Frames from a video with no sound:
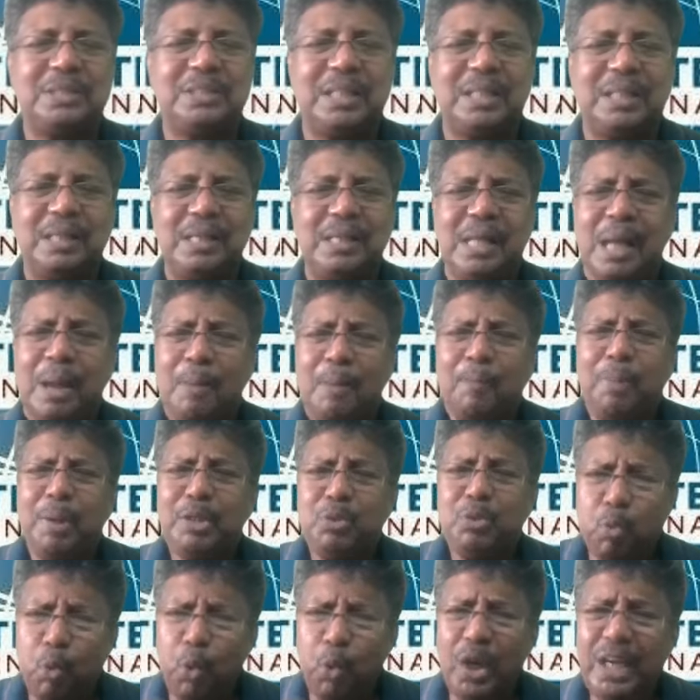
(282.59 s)
sir.
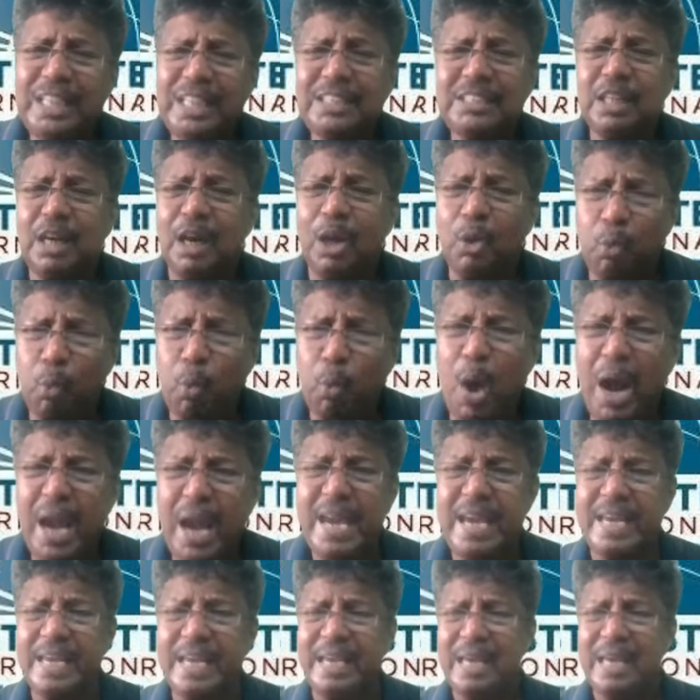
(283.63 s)
But why, sir?
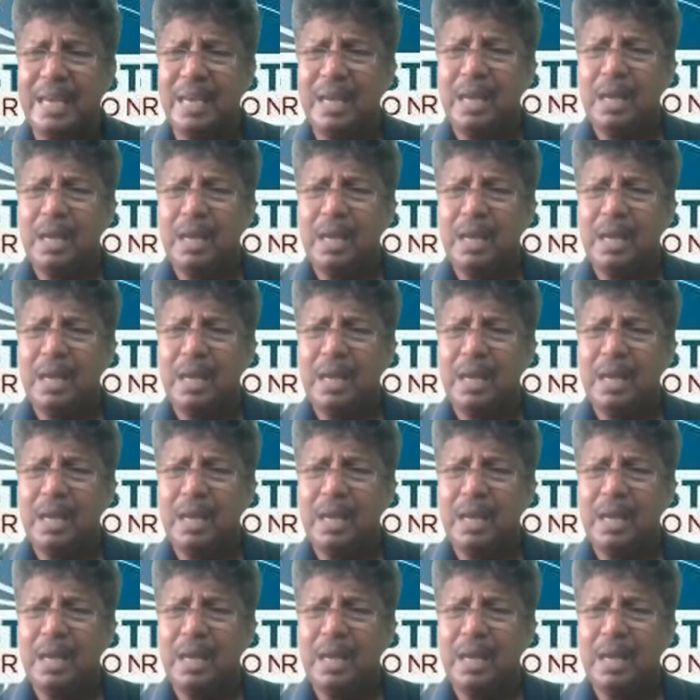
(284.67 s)
Why?